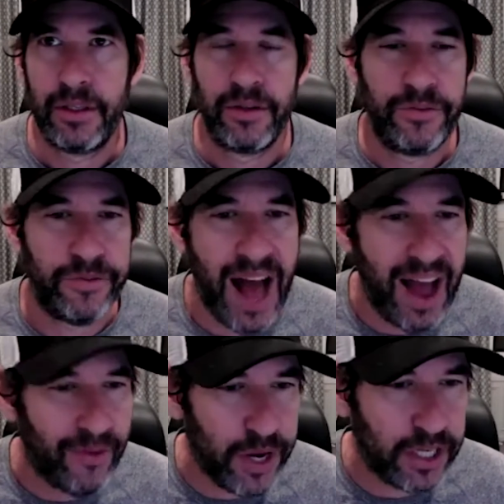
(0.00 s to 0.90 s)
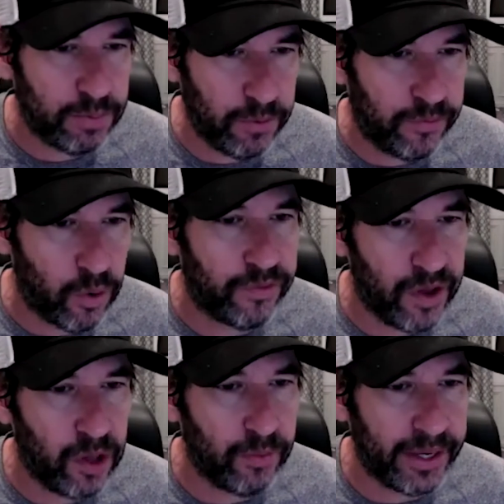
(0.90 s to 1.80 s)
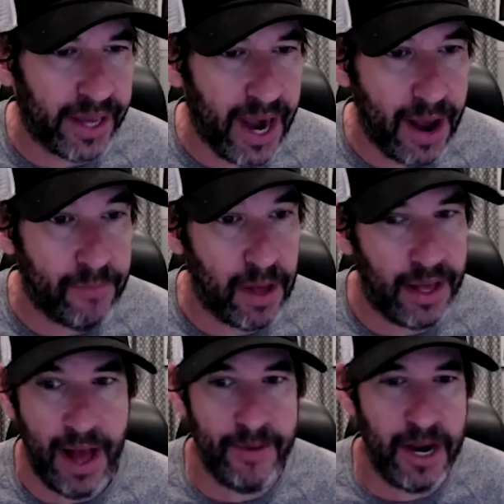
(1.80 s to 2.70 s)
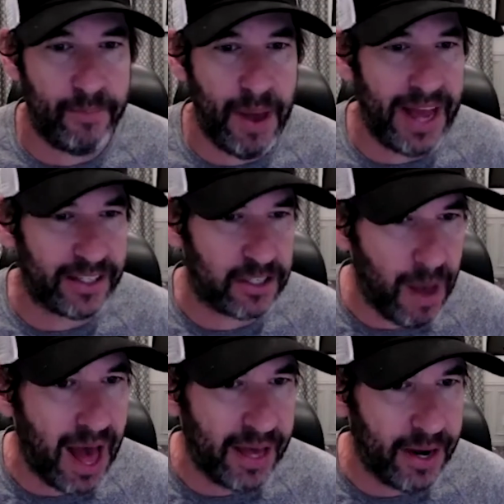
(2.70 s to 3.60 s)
5 weeks before filming, and I'm in a bad spot.